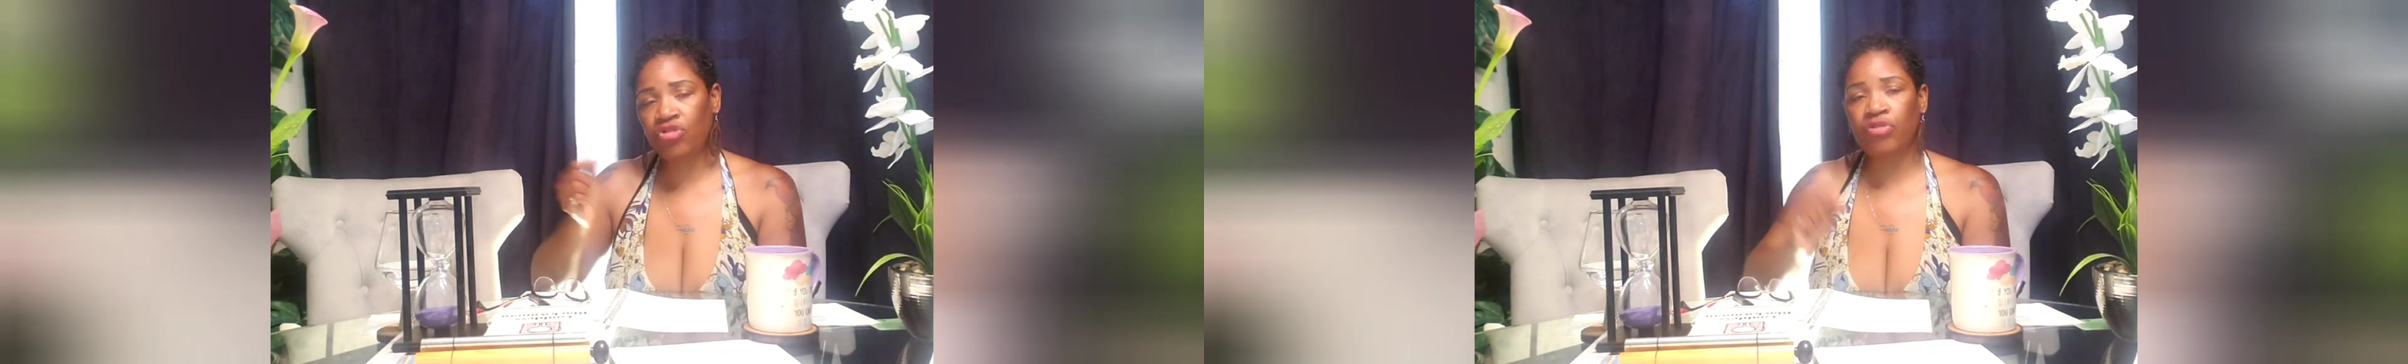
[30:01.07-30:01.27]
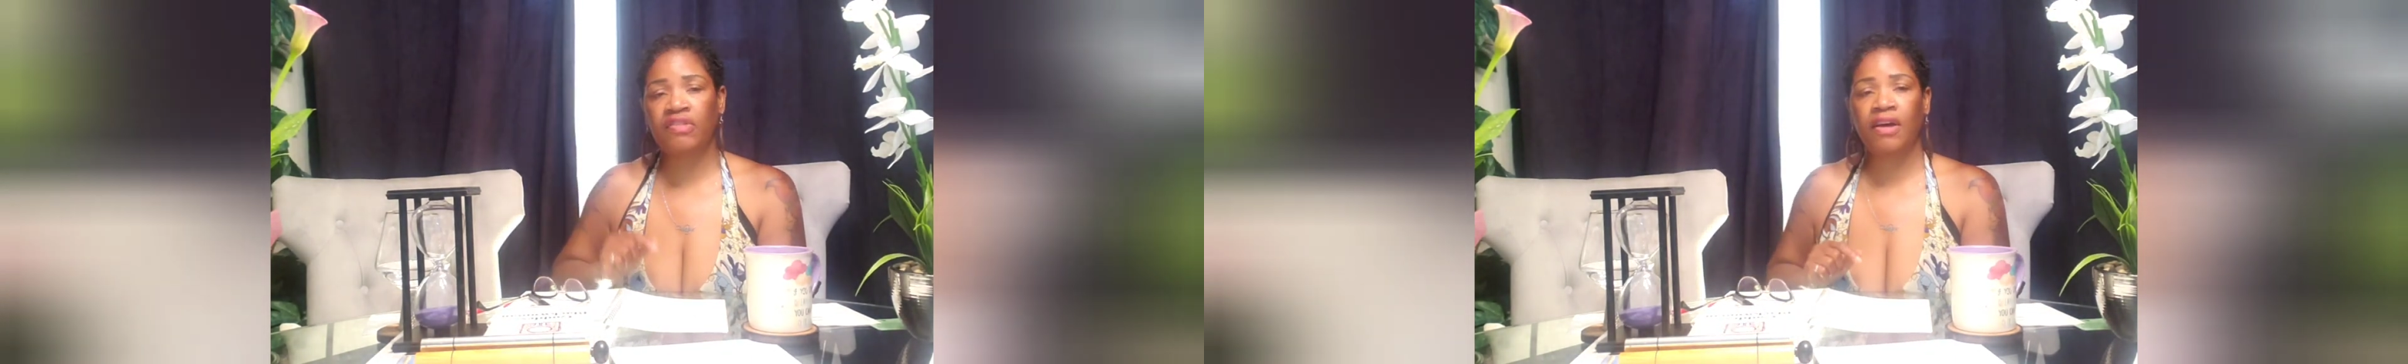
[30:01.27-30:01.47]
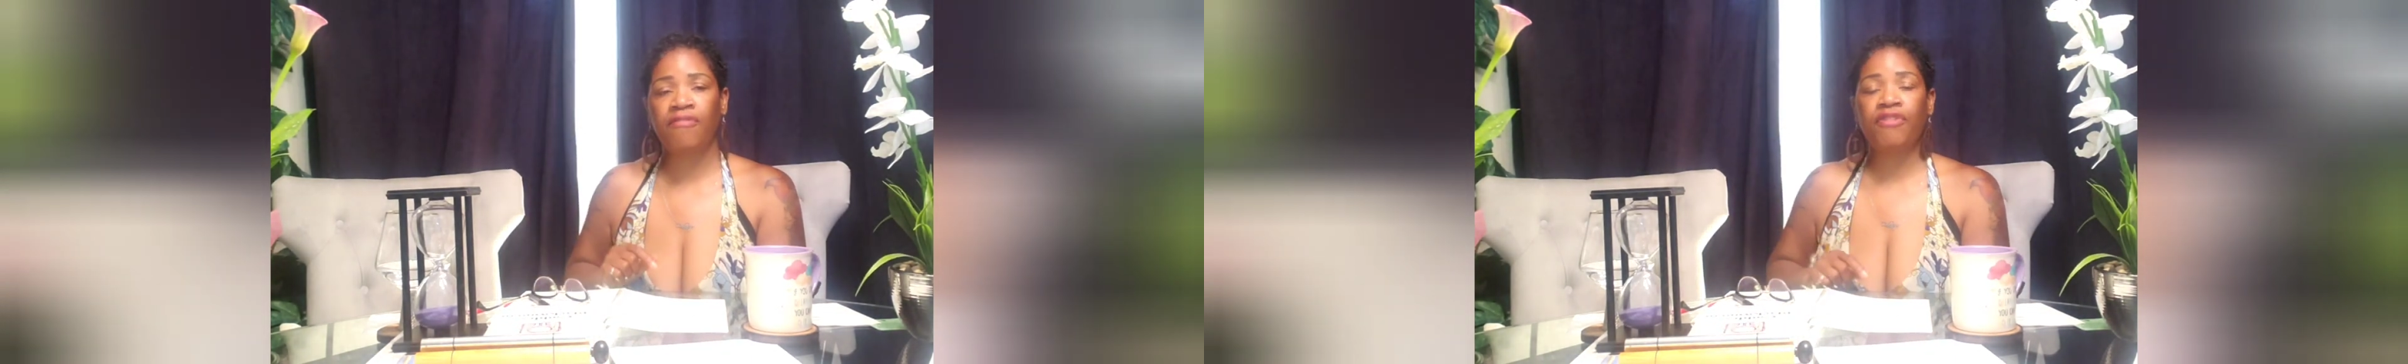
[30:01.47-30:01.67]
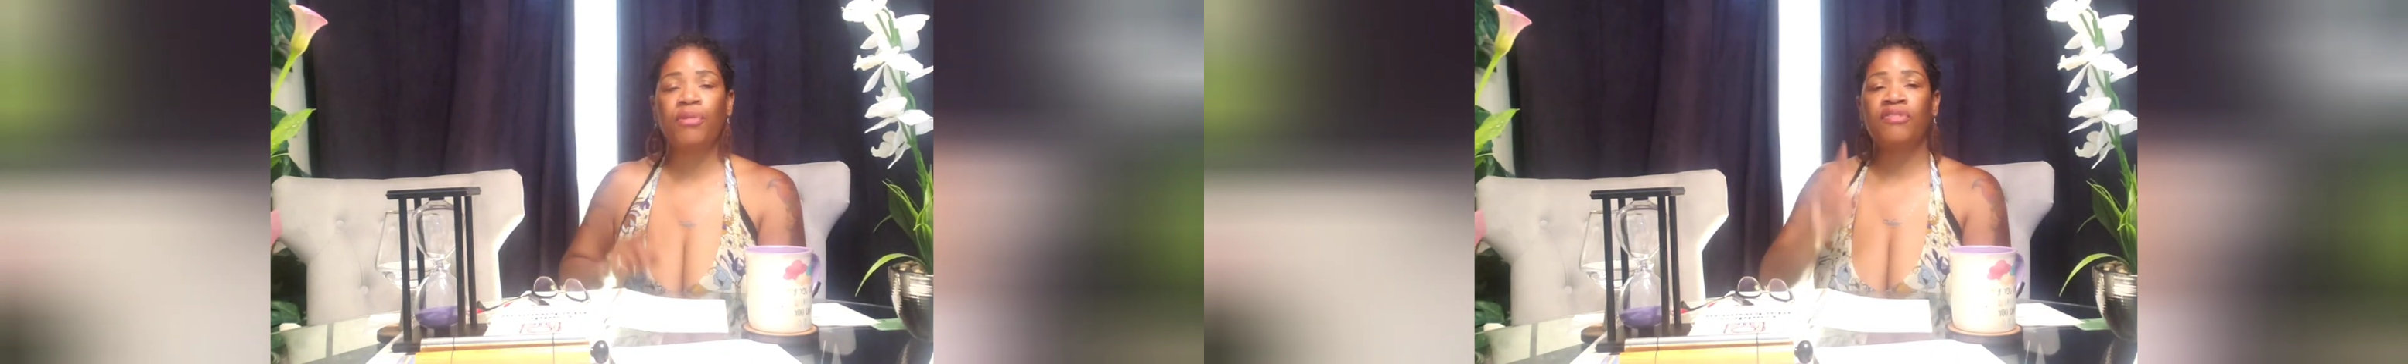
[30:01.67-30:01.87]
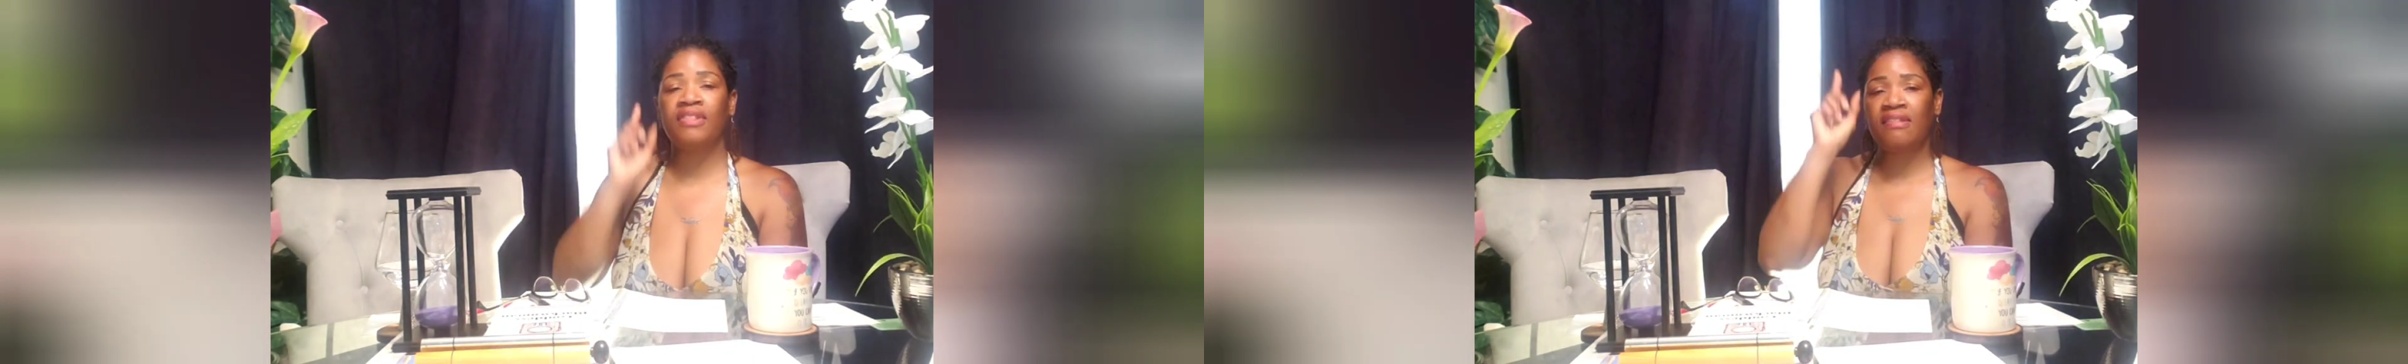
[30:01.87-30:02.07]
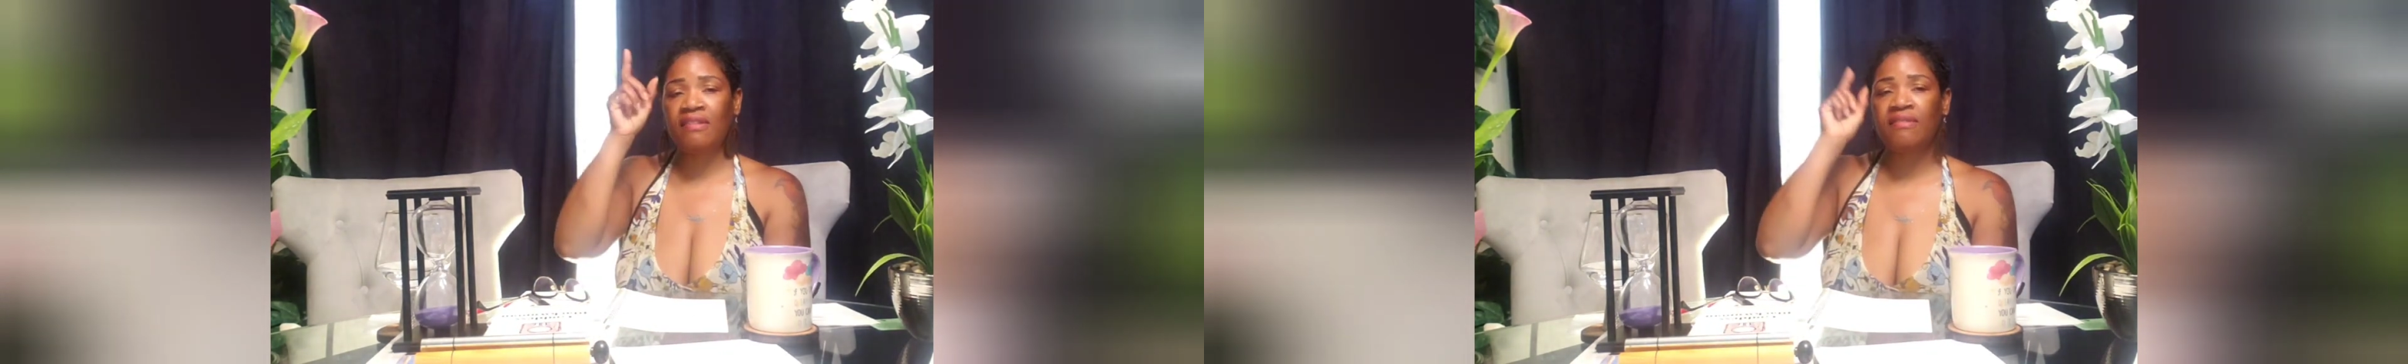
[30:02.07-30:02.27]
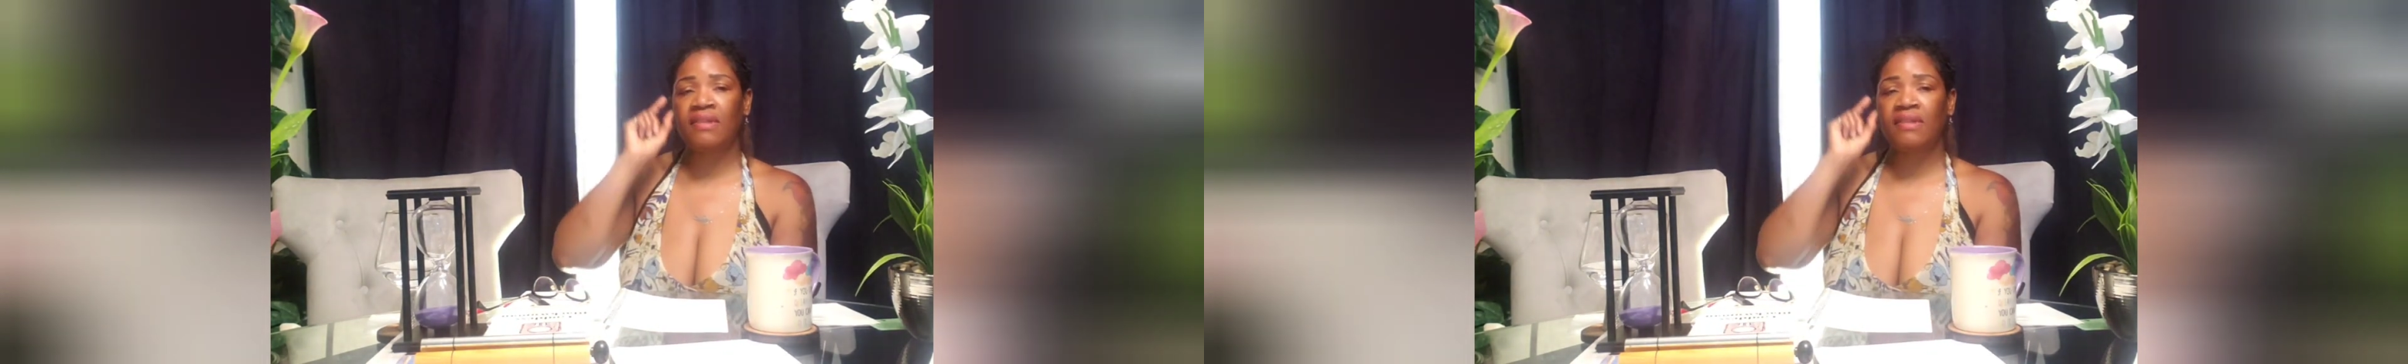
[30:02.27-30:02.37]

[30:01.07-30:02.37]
yourself first. This is